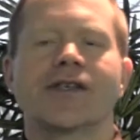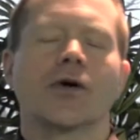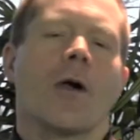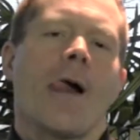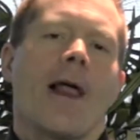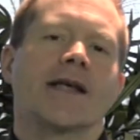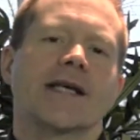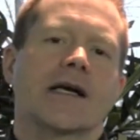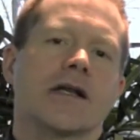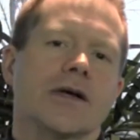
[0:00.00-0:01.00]
so, as
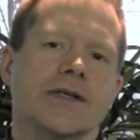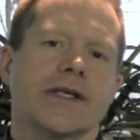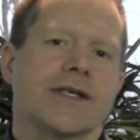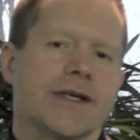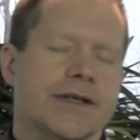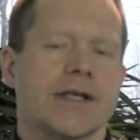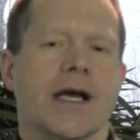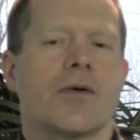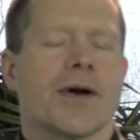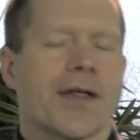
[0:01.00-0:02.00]
I close this here today,
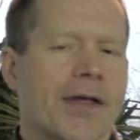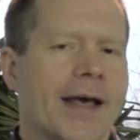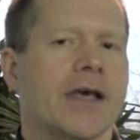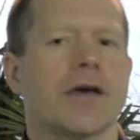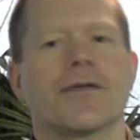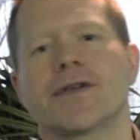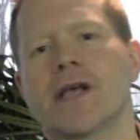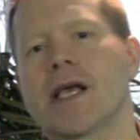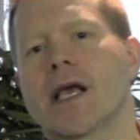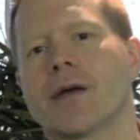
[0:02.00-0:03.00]
I want to thank you for
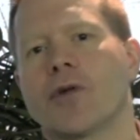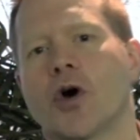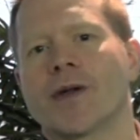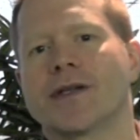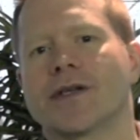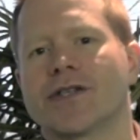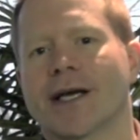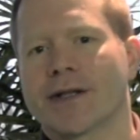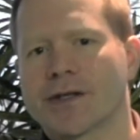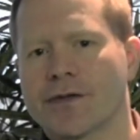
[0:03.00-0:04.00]
taking a moment to
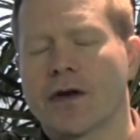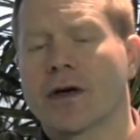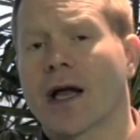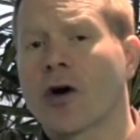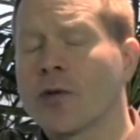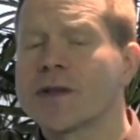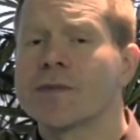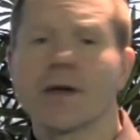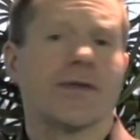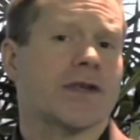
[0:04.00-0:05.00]
check this video out. I hope it's
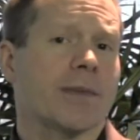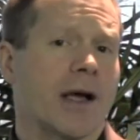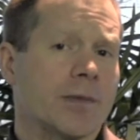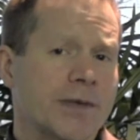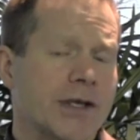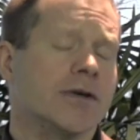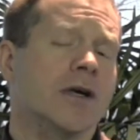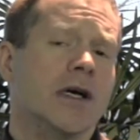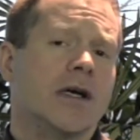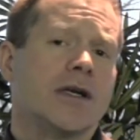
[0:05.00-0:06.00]
been of some help to you.
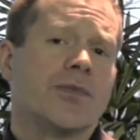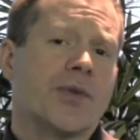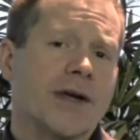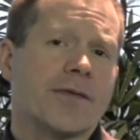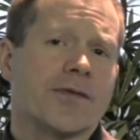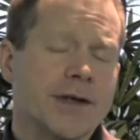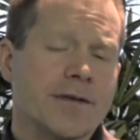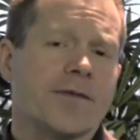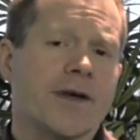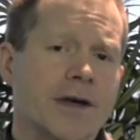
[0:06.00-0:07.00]
To break free
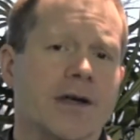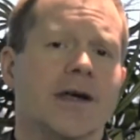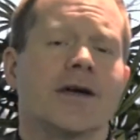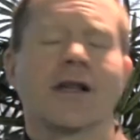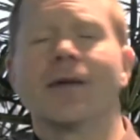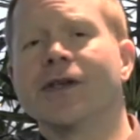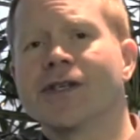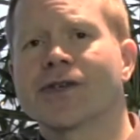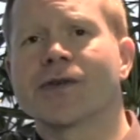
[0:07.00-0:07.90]
of fear, let me just